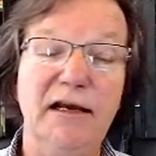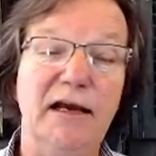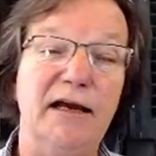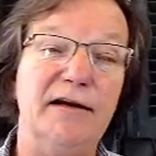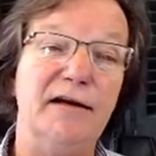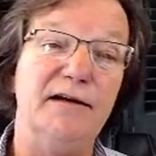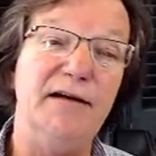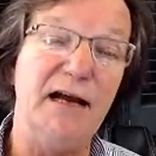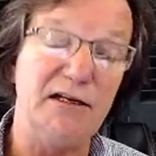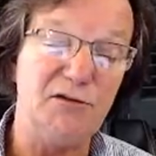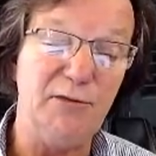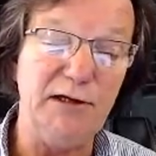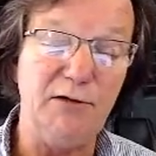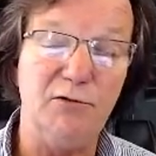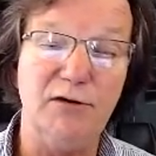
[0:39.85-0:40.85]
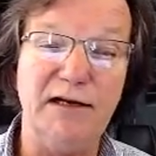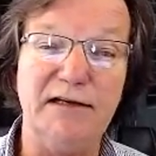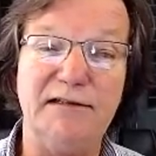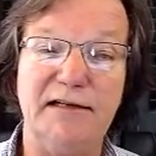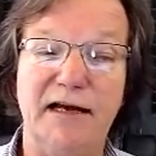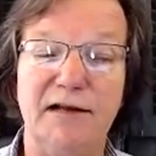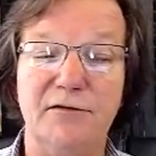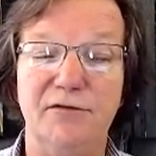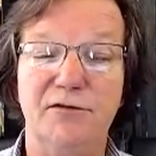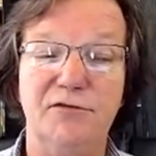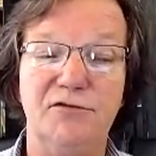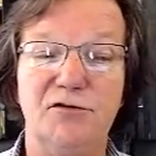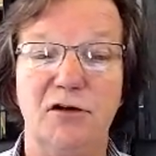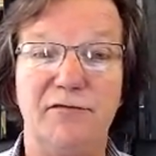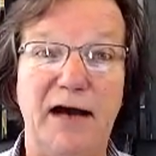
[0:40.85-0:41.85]
And uh, next week we'll get together and
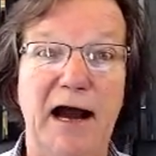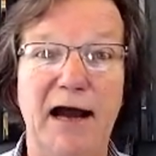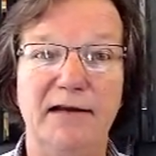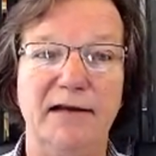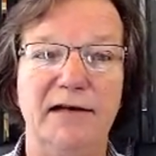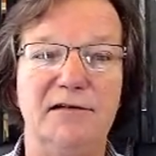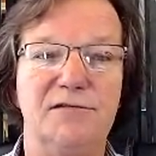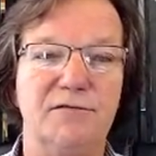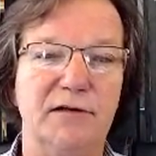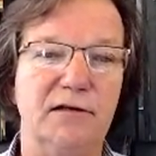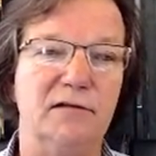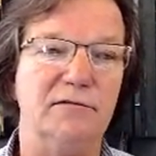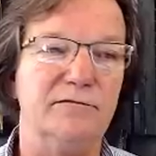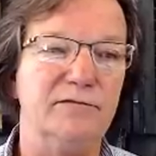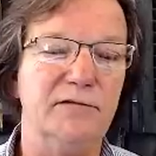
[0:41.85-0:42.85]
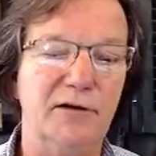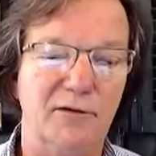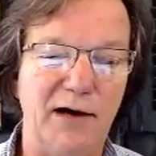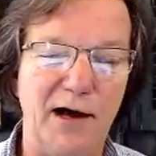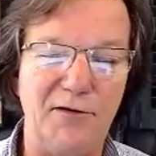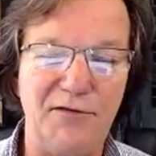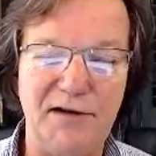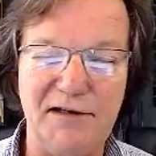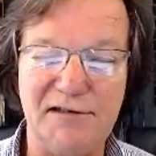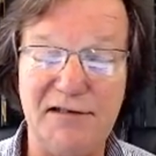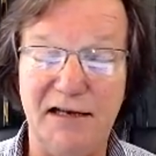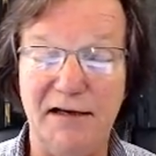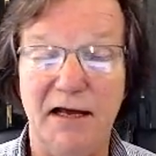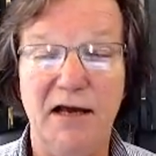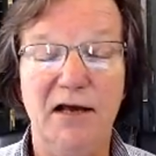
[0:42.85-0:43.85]
do sort of a highlights reel of you know how things
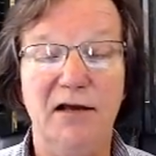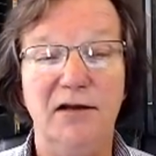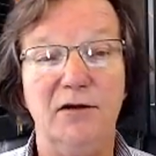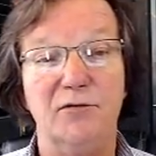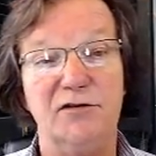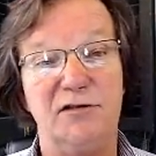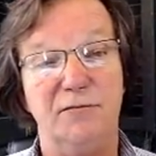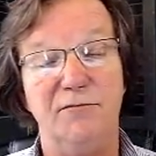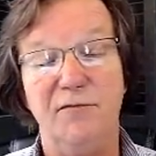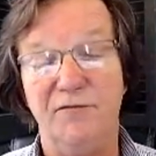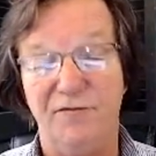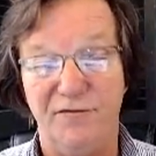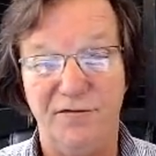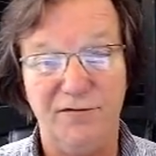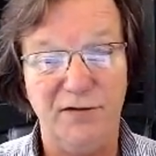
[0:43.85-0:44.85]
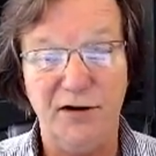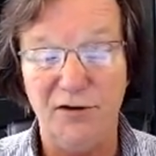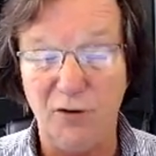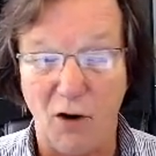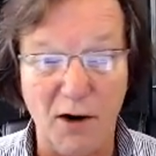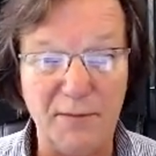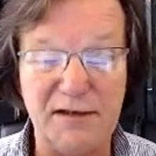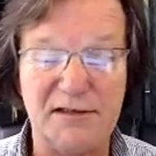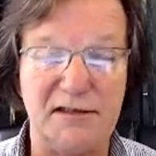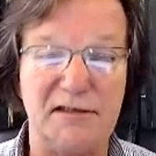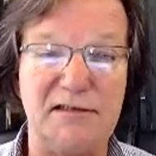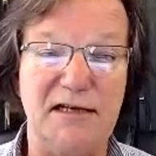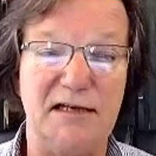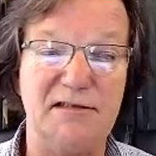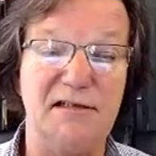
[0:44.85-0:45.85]
did. There were some enormous
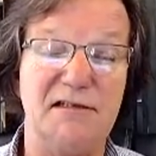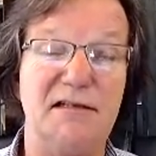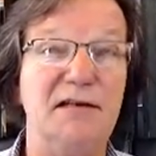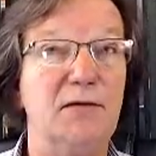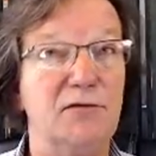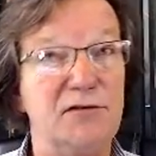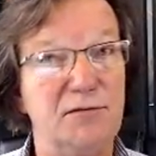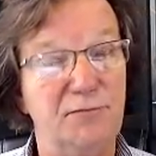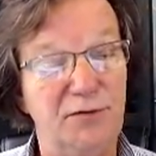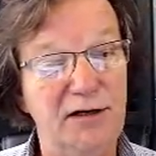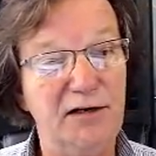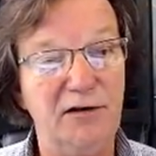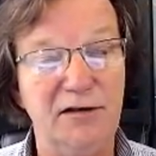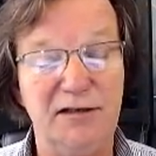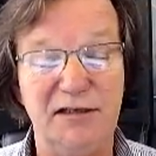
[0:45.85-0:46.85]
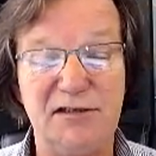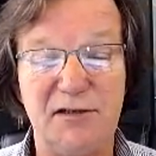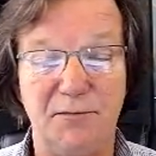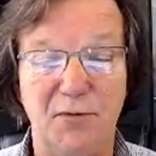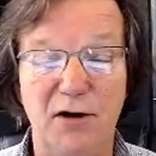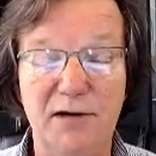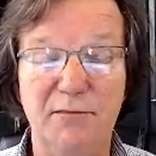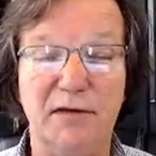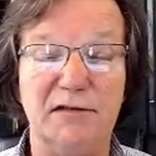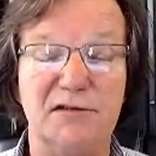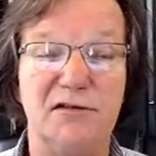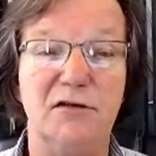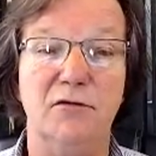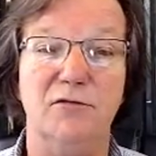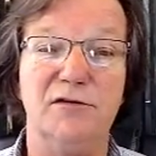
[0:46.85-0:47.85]
successes and there were some pretty good
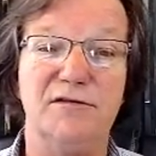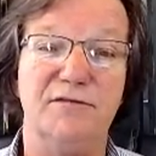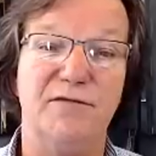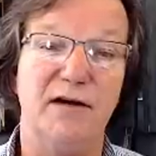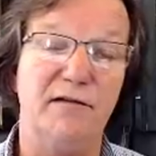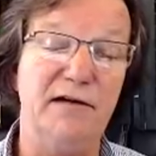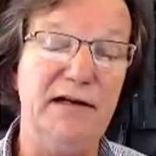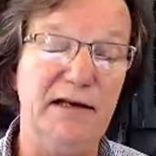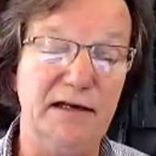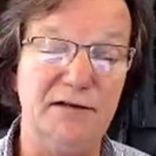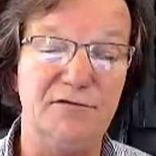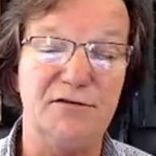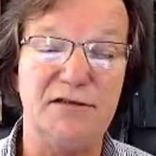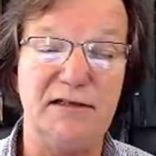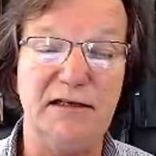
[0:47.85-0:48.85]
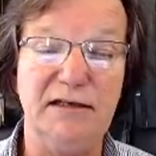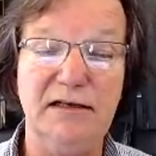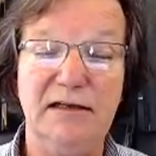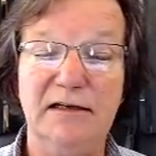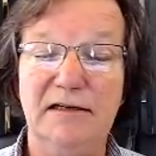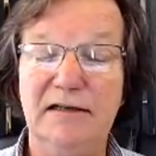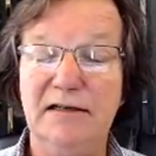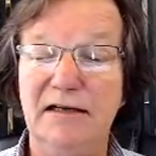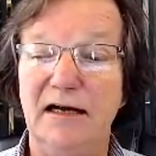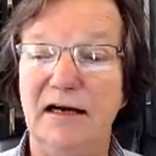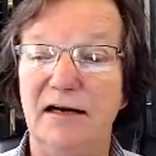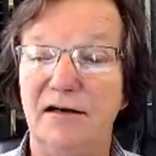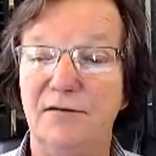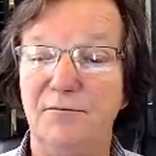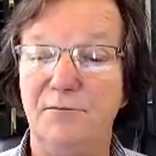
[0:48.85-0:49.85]
disappointments too. It was a very interesting
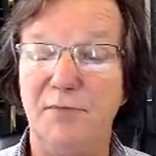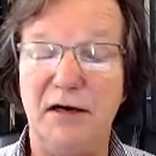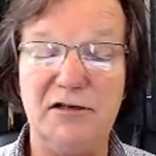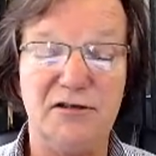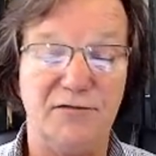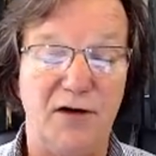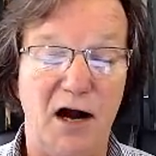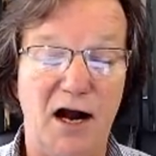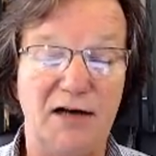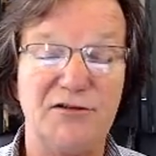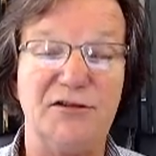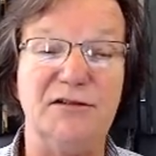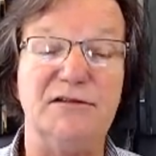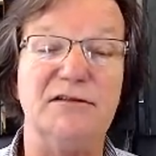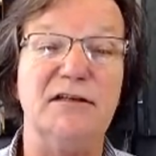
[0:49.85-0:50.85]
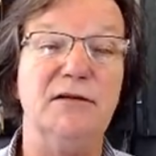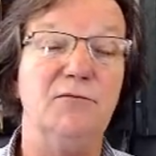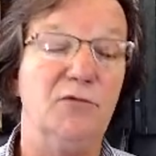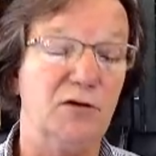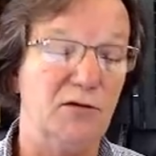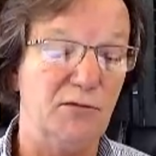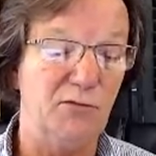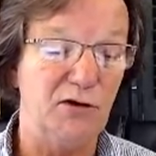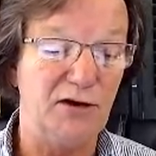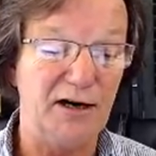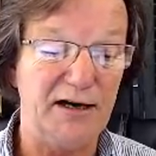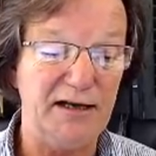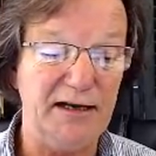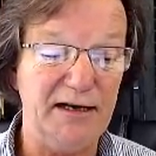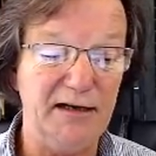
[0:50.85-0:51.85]
uh, bunch of auctions, and we'll, we're
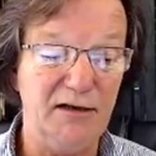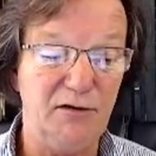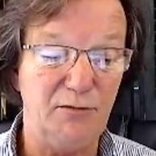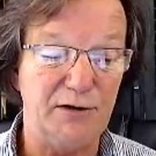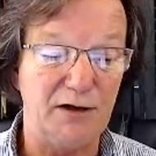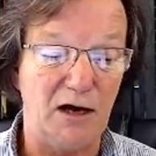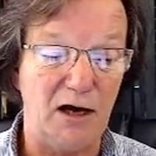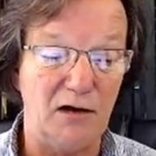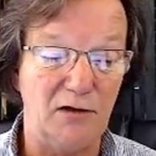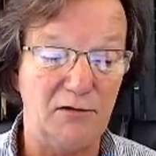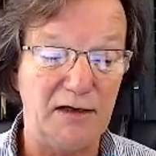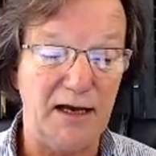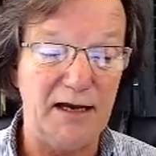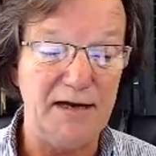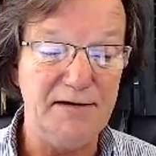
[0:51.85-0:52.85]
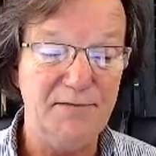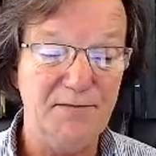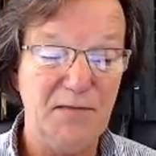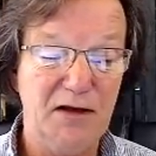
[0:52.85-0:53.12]
going to get into it all. Okay.